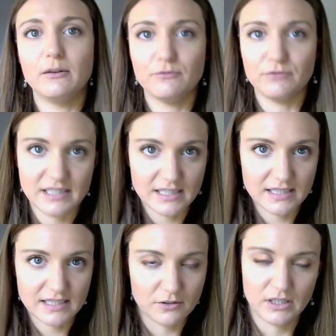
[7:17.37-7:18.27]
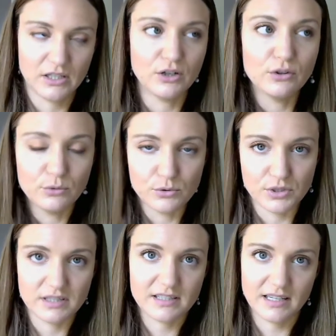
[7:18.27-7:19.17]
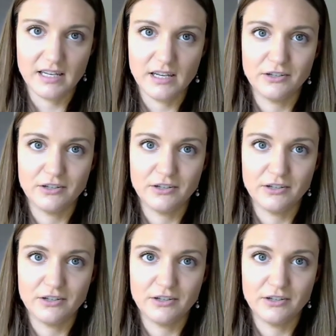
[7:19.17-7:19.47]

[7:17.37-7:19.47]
inferences or conclusions that he